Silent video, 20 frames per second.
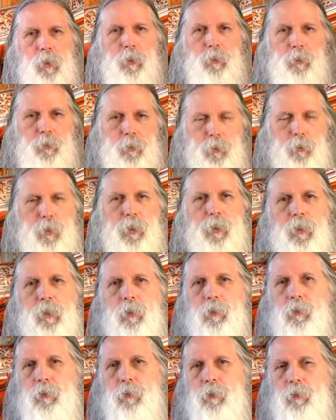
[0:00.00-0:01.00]
in
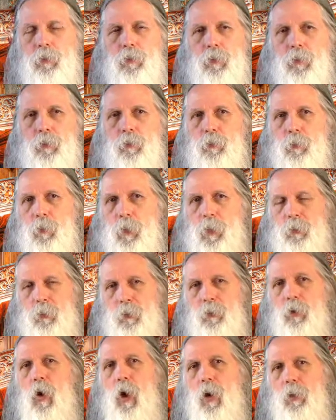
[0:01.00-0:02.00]
strings to create
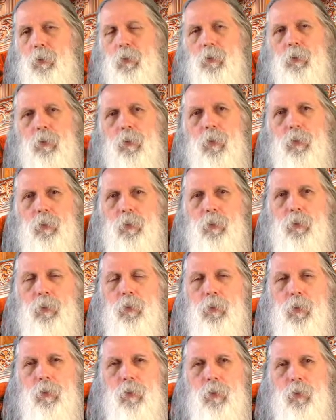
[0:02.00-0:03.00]
thought in
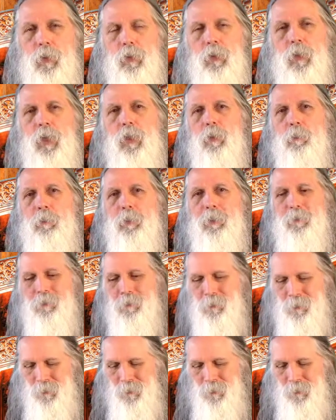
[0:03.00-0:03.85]
the, in the earth element.